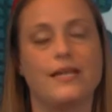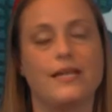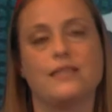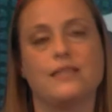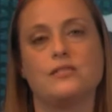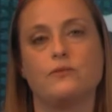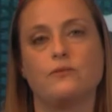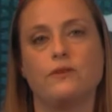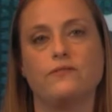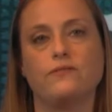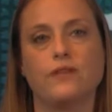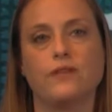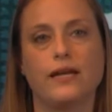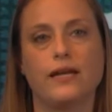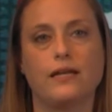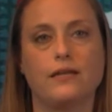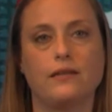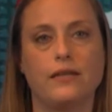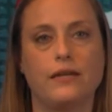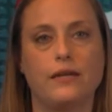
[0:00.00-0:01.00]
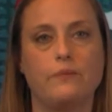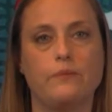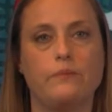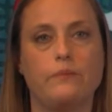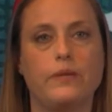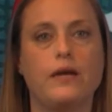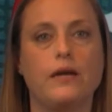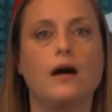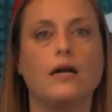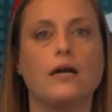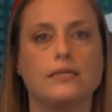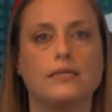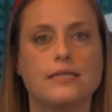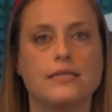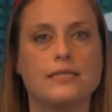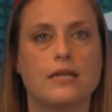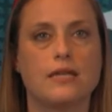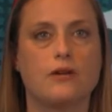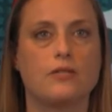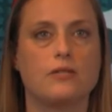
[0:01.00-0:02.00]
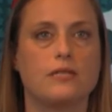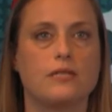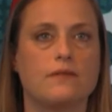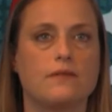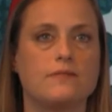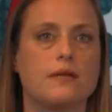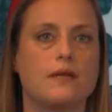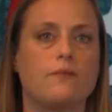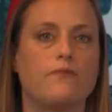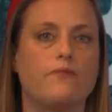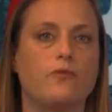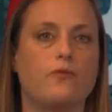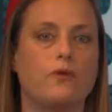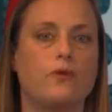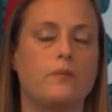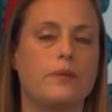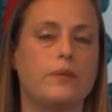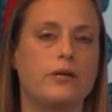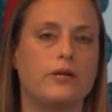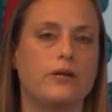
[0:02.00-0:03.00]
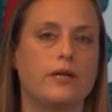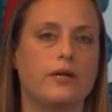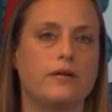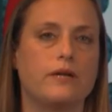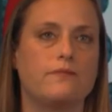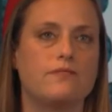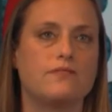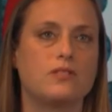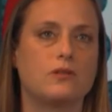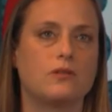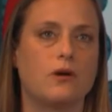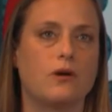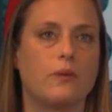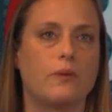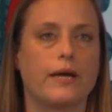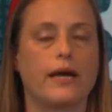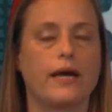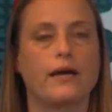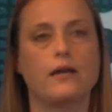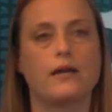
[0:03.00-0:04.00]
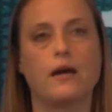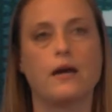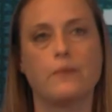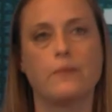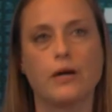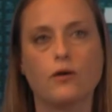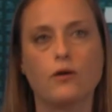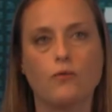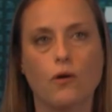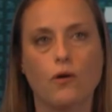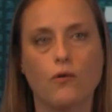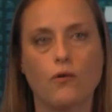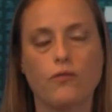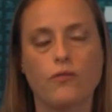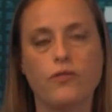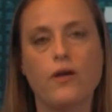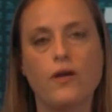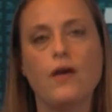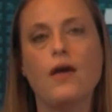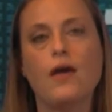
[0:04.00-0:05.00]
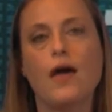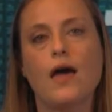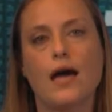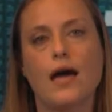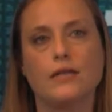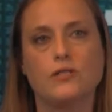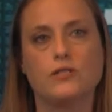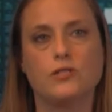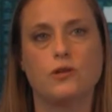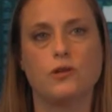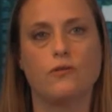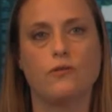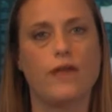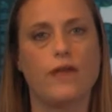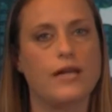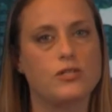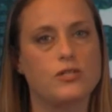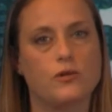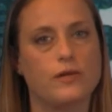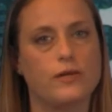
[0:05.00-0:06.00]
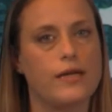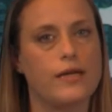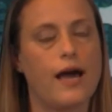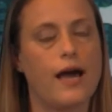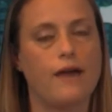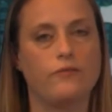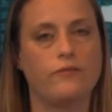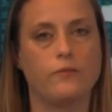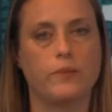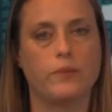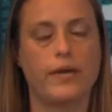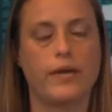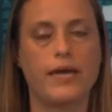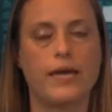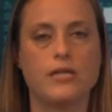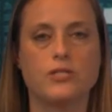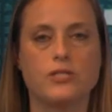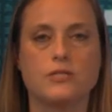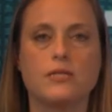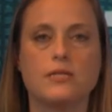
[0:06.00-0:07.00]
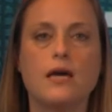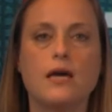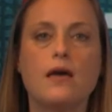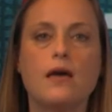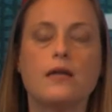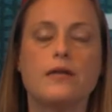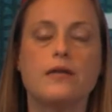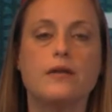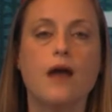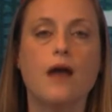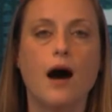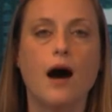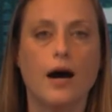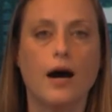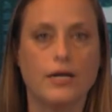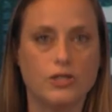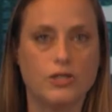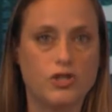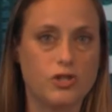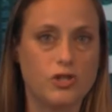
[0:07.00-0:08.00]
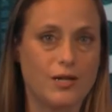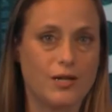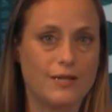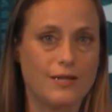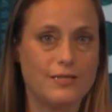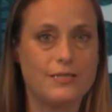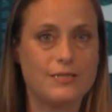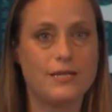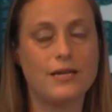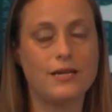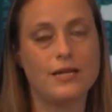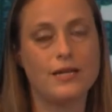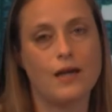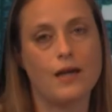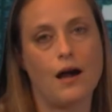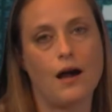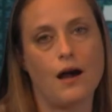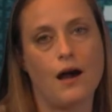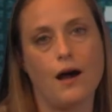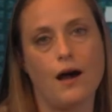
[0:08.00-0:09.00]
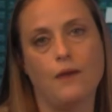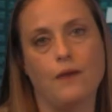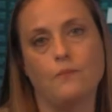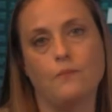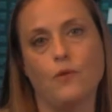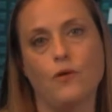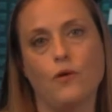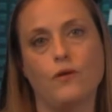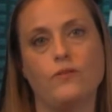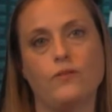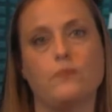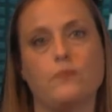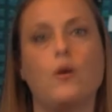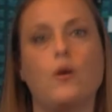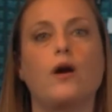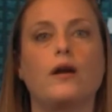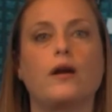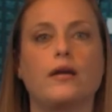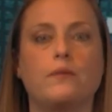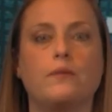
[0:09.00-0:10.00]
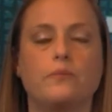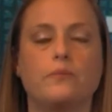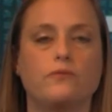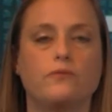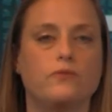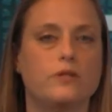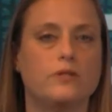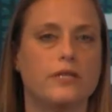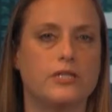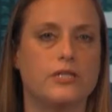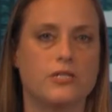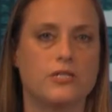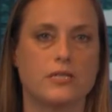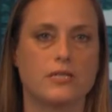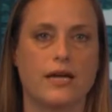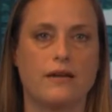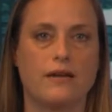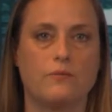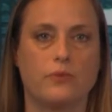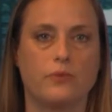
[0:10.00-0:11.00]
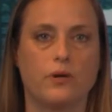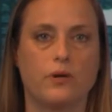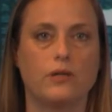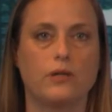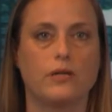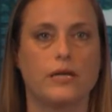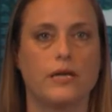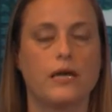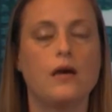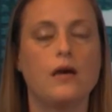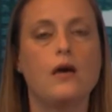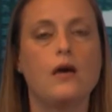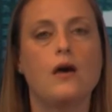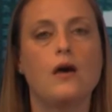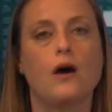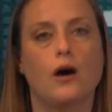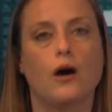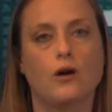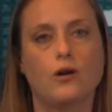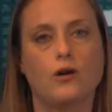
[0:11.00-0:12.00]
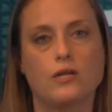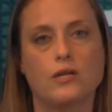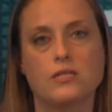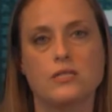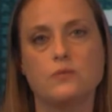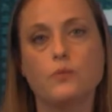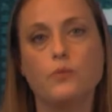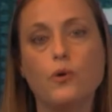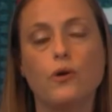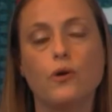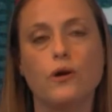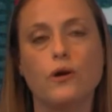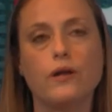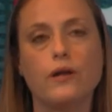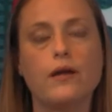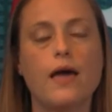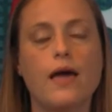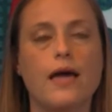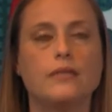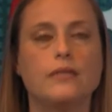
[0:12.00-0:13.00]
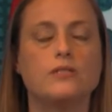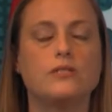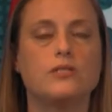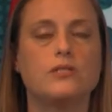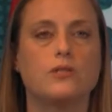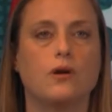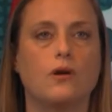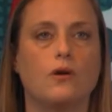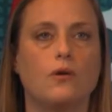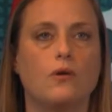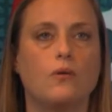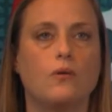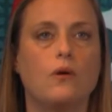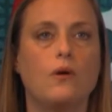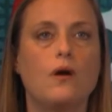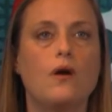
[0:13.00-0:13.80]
is that we've likely begun to set ourselves up for a period of slowing economic growth. And so that's going to have implications not just on the market, but really just kind of broadly across the board. And so